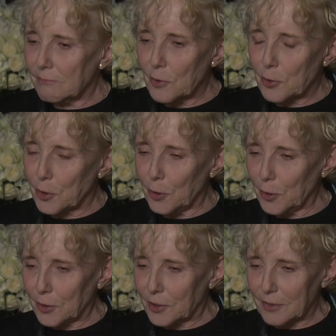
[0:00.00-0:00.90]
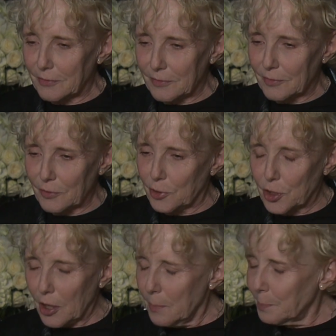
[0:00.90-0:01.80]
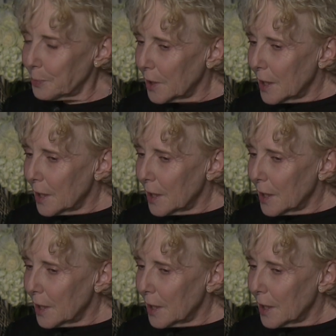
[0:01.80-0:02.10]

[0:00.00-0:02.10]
short jump,